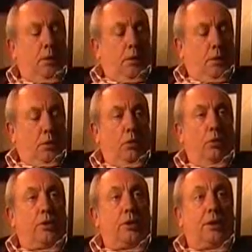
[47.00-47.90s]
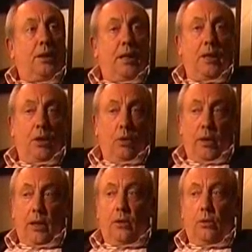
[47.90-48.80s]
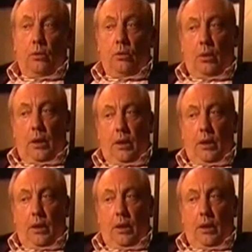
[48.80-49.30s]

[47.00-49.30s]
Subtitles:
the horses, and then going into